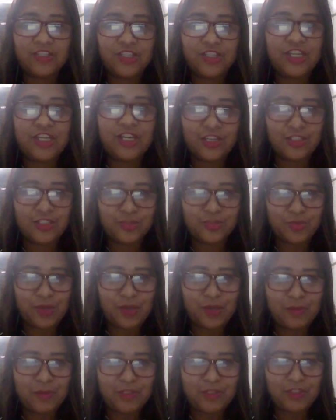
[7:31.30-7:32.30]
Gcash
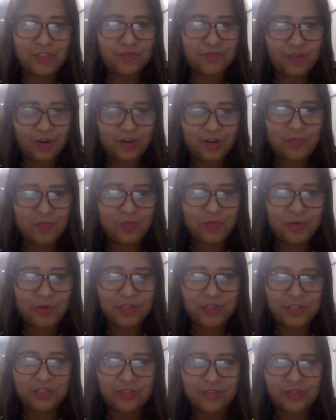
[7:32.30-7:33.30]
payment is very
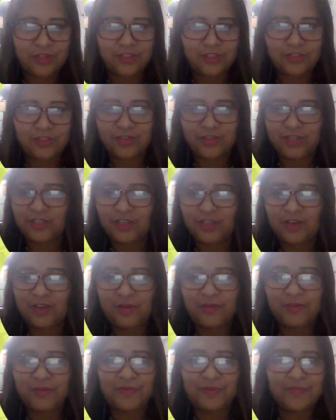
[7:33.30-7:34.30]
important to us right now.
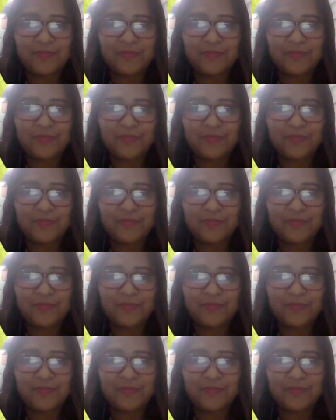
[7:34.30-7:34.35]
